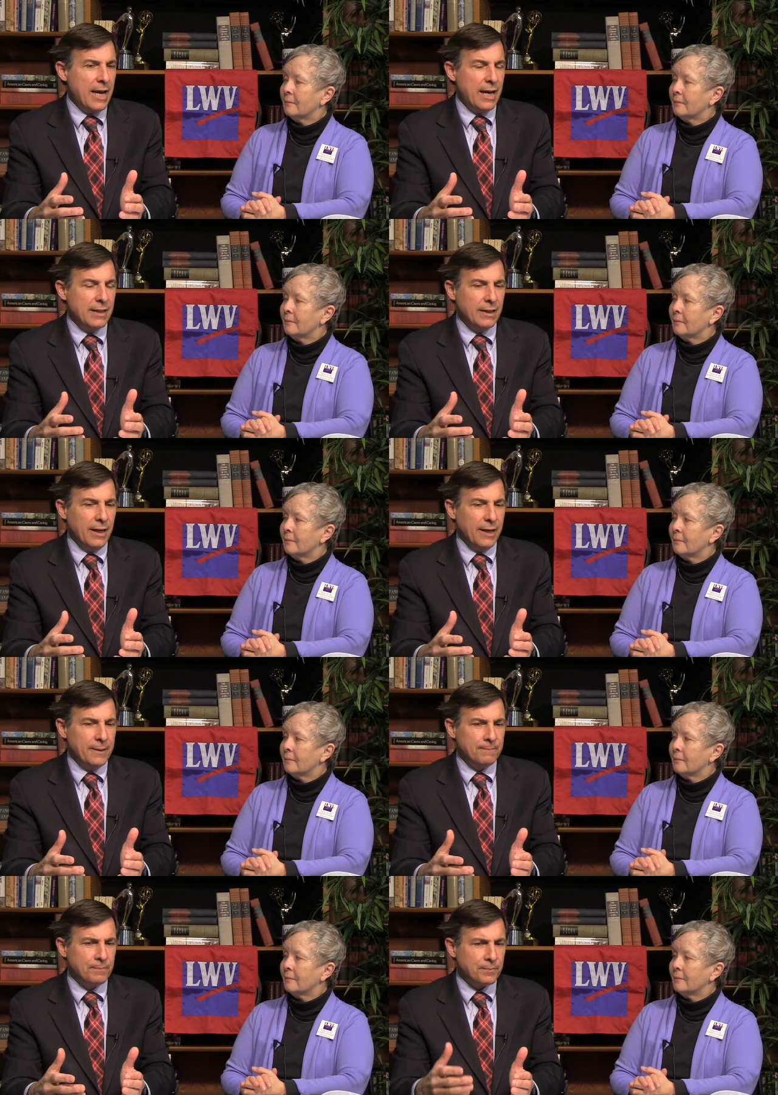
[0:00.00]
Speaker 1: And
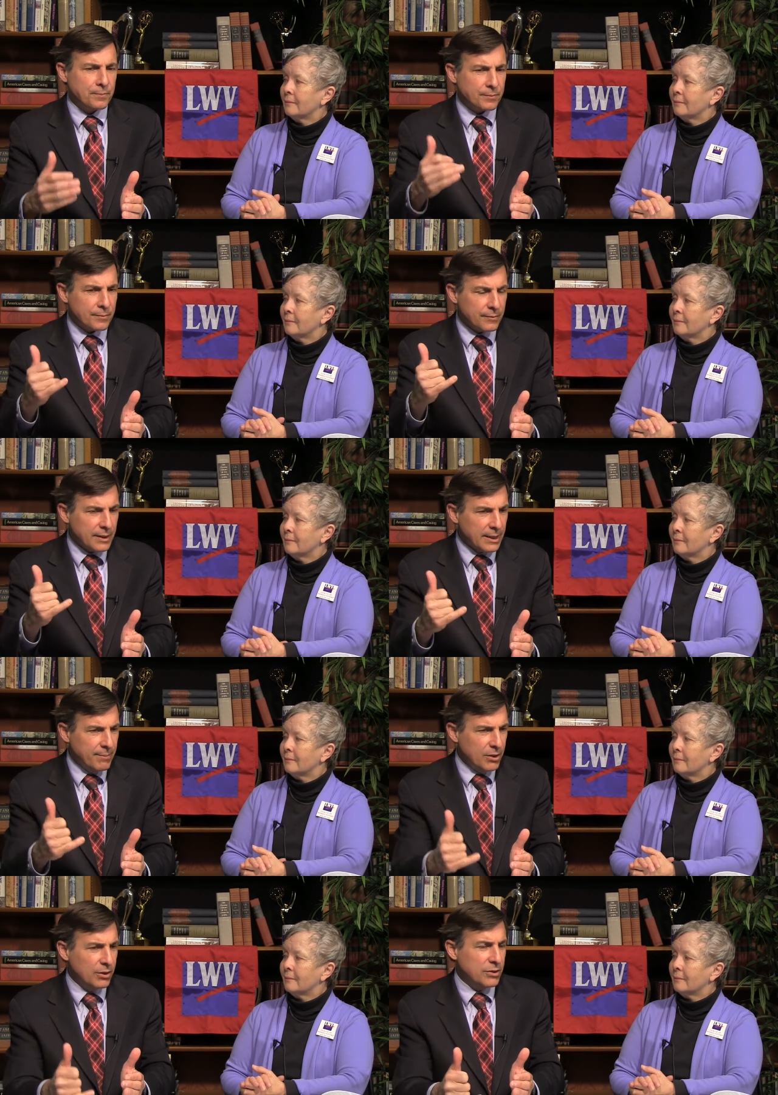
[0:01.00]
um,
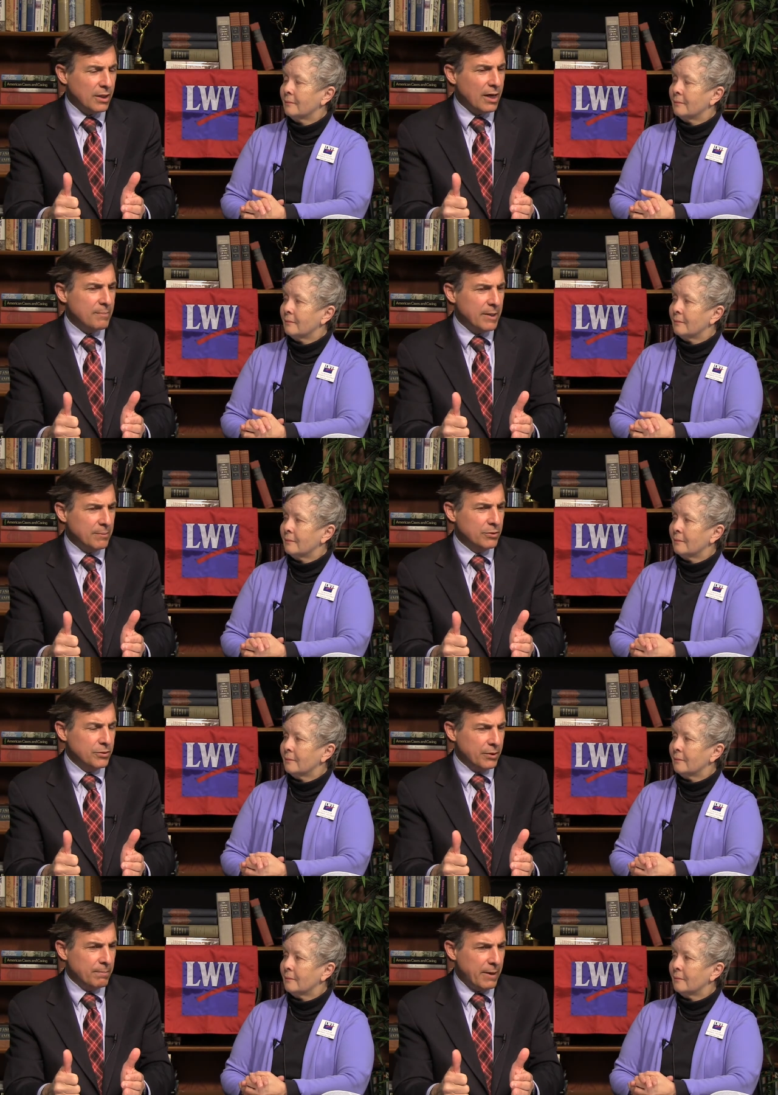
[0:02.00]
because a lot of
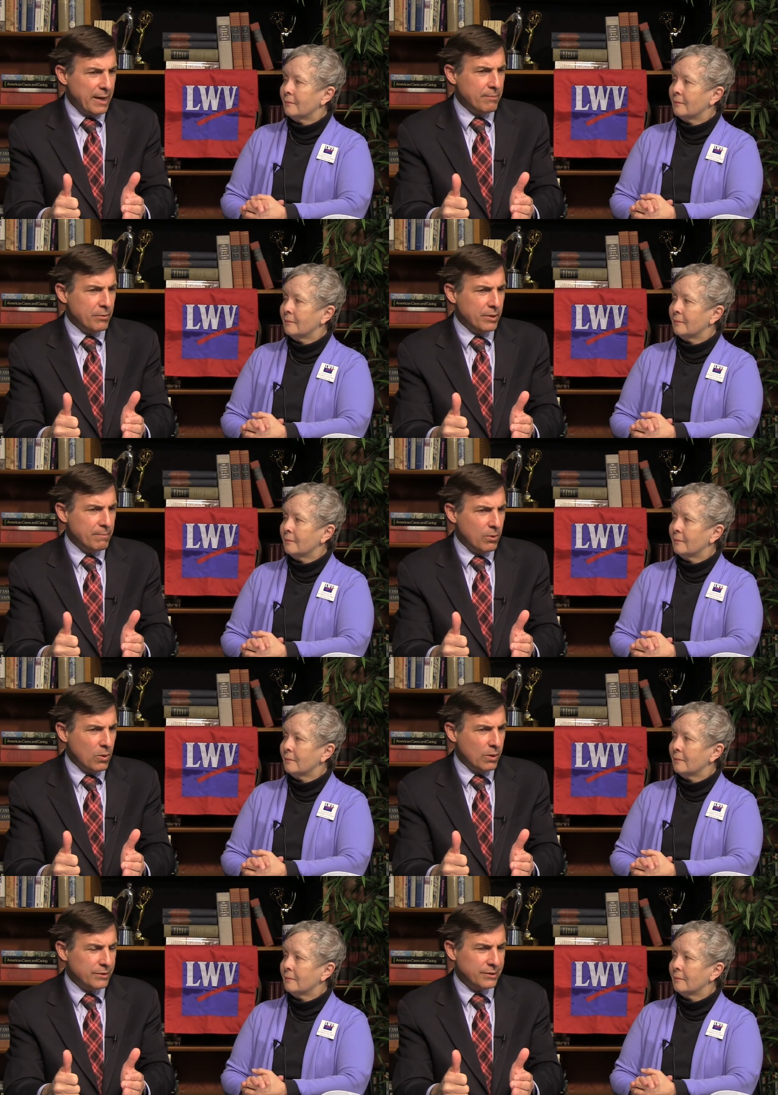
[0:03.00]
people do the paper
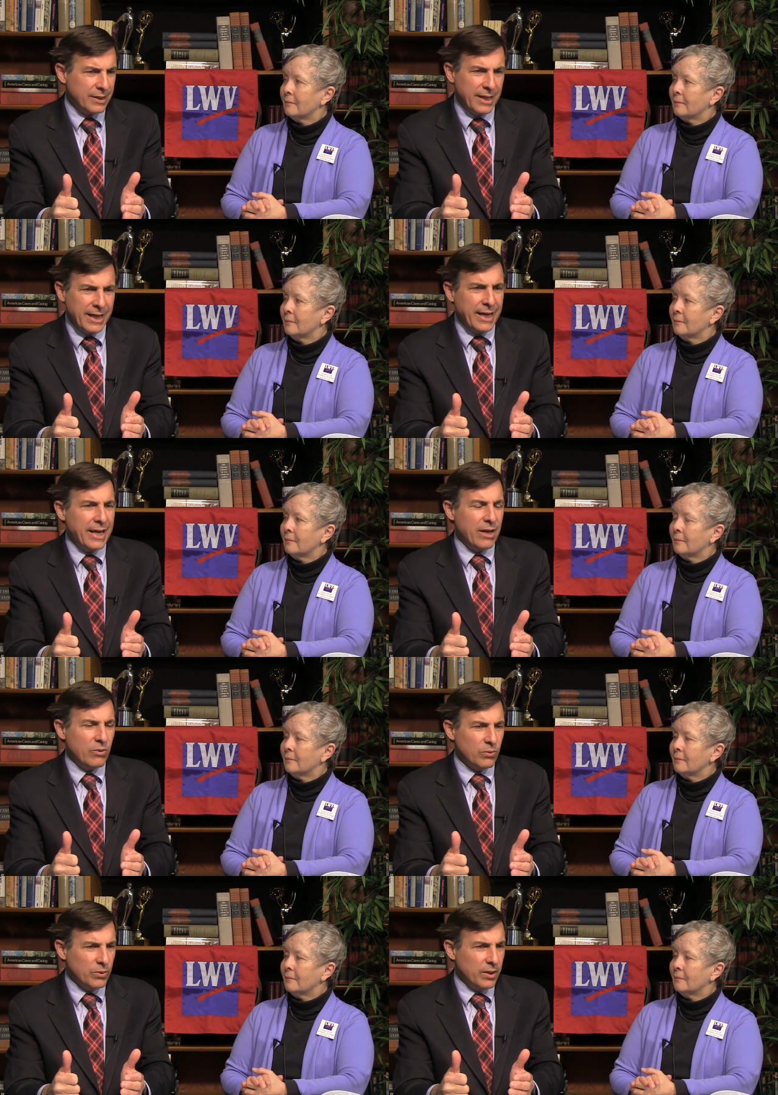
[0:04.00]
reports,
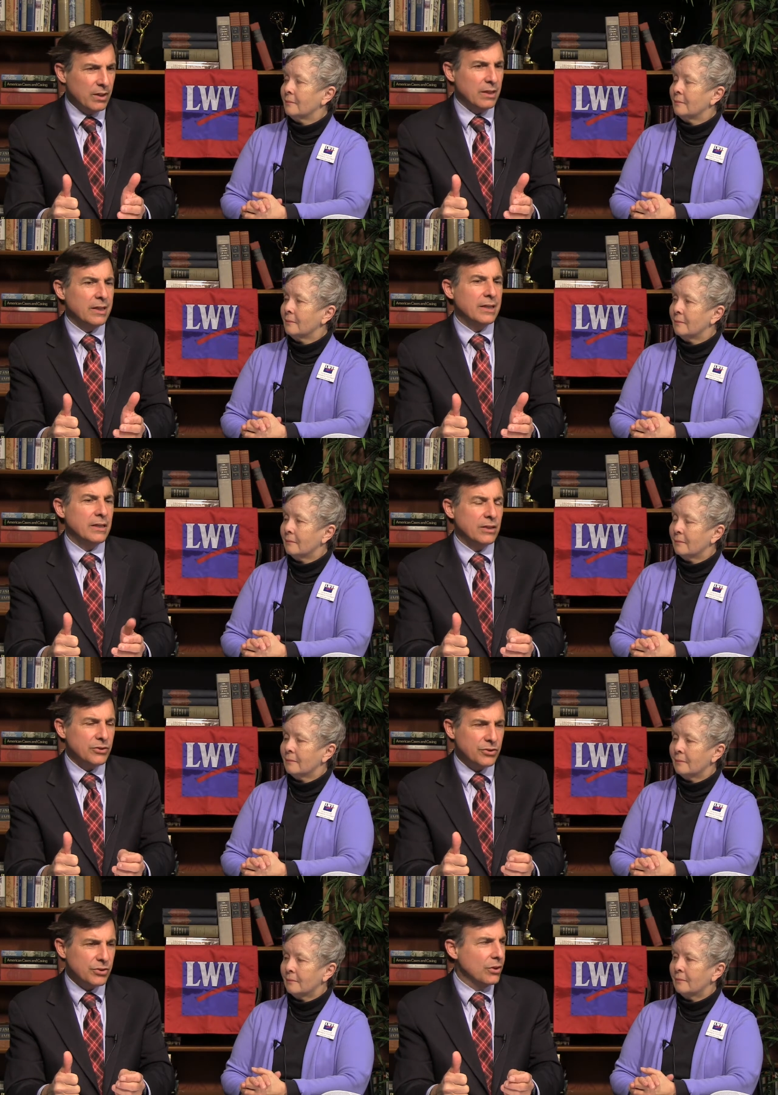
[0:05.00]
it really
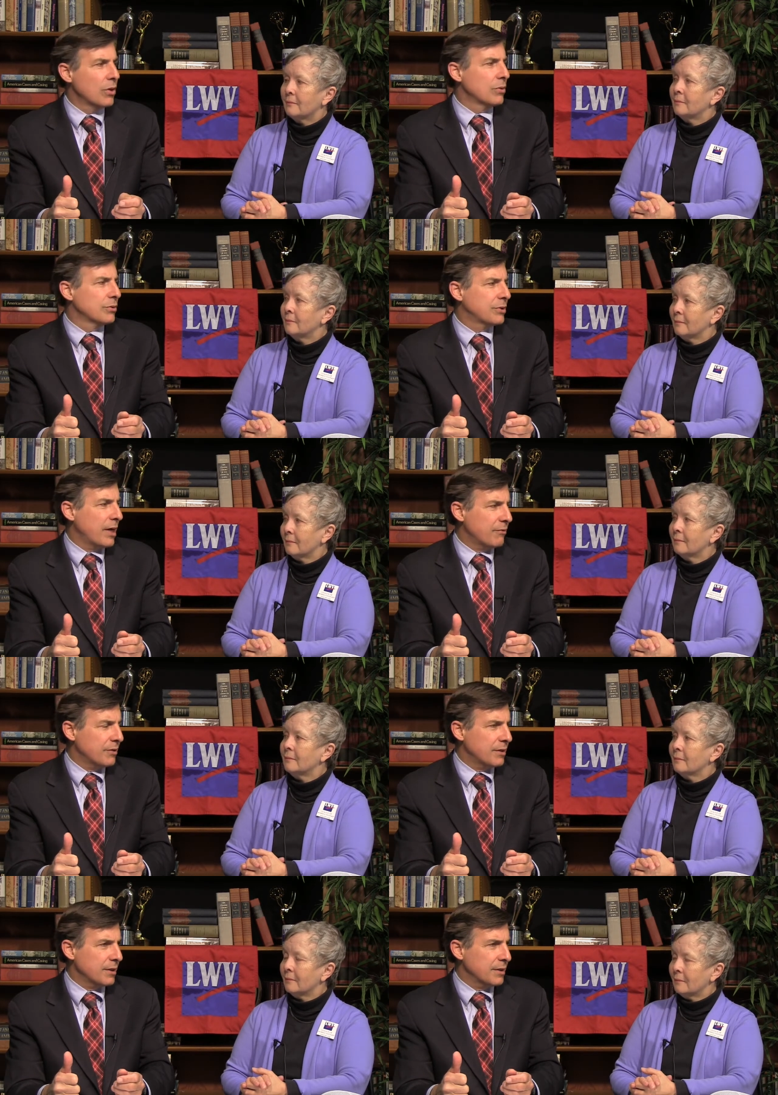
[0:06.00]
slows
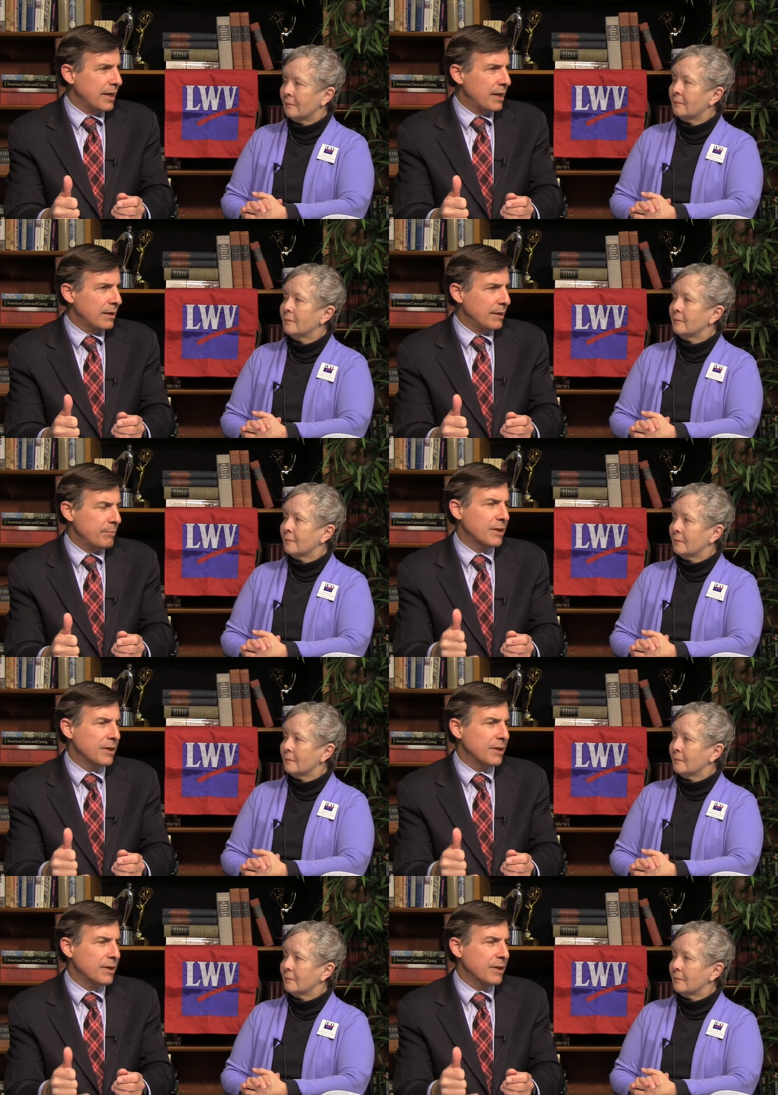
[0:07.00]
everything down.